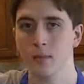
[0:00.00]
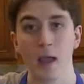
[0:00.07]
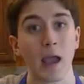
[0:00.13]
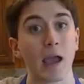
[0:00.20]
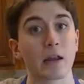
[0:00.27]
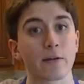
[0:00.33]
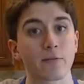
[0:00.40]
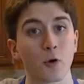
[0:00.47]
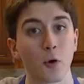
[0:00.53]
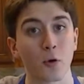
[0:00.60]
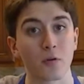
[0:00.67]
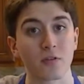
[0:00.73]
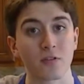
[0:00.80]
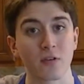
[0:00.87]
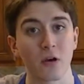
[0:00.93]
and of
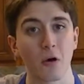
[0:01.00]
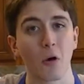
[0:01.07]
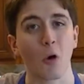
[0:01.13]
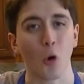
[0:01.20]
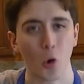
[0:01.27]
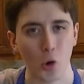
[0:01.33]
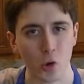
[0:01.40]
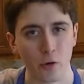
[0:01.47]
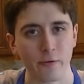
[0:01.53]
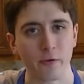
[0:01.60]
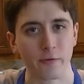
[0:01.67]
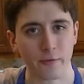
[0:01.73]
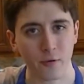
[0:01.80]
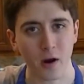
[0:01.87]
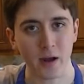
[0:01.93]
course, oil for
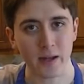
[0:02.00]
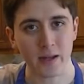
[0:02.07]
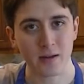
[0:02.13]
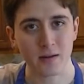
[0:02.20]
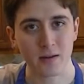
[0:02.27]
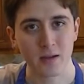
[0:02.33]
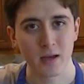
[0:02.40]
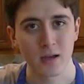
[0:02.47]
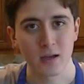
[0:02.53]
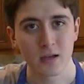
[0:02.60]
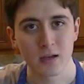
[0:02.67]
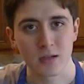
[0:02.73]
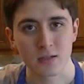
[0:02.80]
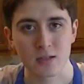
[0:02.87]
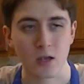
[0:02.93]
frying.
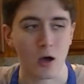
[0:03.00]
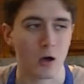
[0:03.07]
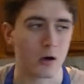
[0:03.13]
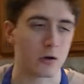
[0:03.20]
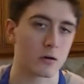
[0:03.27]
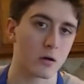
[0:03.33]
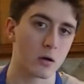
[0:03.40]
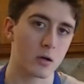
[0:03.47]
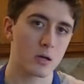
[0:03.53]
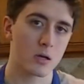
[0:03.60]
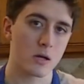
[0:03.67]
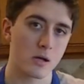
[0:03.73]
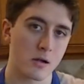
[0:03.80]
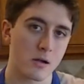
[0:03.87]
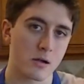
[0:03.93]
So,
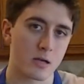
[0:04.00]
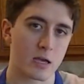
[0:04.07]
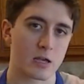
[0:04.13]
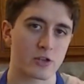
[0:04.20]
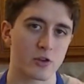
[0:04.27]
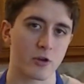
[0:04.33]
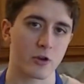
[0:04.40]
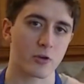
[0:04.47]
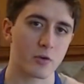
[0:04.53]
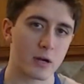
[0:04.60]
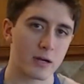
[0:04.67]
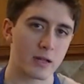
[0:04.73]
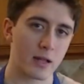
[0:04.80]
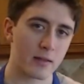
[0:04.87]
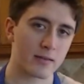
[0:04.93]
get your
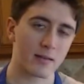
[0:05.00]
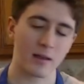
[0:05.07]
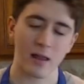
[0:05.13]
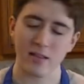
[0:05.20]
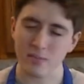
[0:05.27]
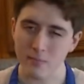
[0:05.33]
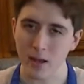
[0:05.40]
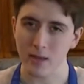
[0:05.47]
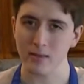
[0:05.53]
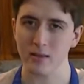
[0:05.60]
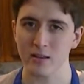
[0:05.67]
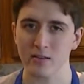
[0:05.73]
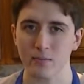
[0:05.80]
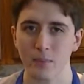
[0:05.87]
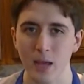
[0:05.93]
ingredients and let's make
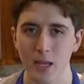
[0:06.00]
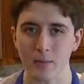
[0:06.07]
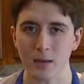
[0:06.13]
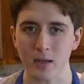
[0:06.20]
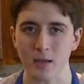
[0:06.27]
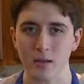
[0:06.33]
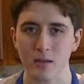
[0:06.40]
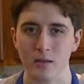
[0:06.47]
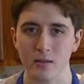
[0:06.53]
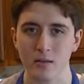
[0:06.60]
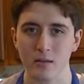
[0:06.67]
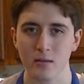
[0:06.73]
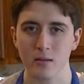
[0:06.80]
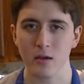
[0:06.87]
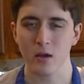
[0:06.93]
these
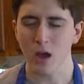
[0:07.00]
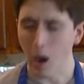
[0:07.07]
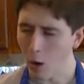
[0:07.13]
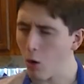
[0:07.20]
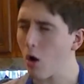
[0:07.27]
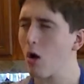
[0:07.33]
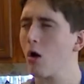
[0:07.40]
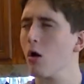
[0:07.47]
babies. Oh!